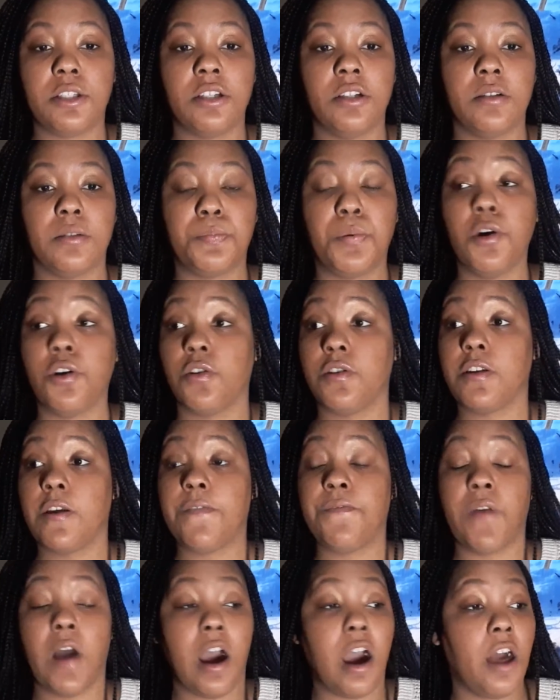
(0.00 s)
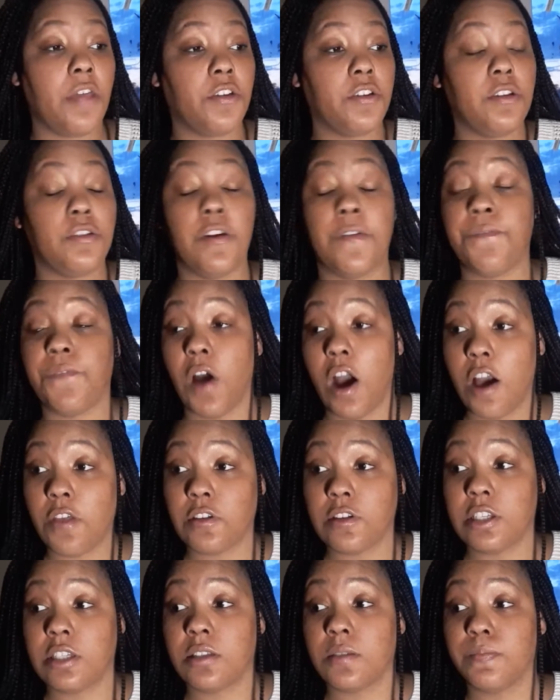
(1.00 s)
to put on the family from
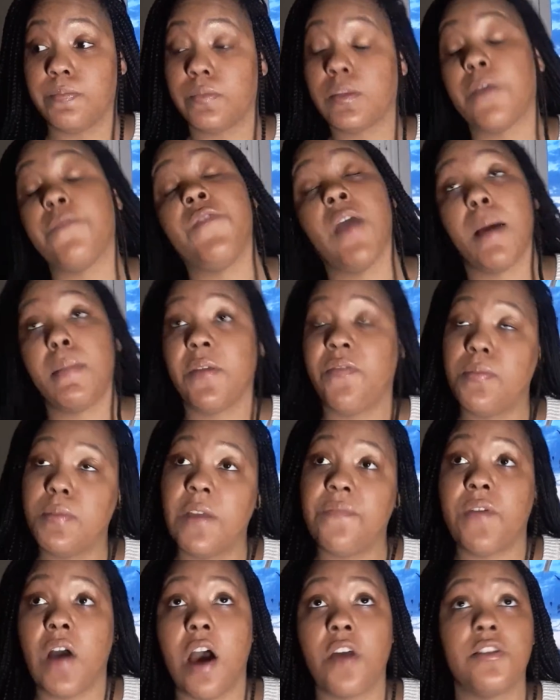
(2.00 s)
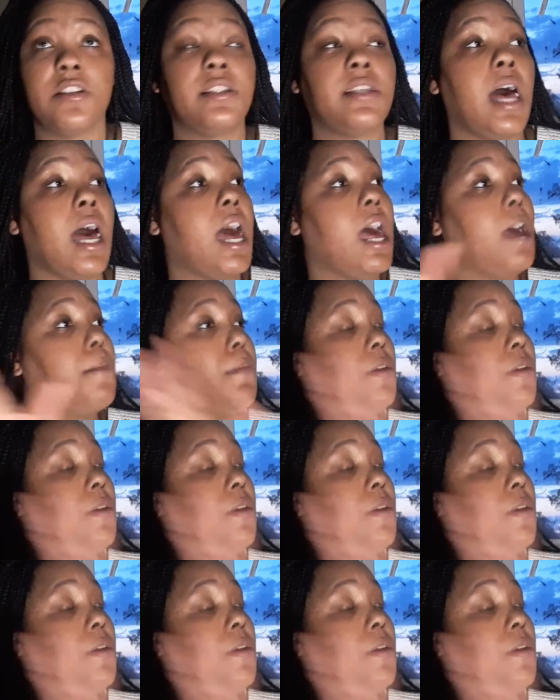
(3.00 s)
your father's side,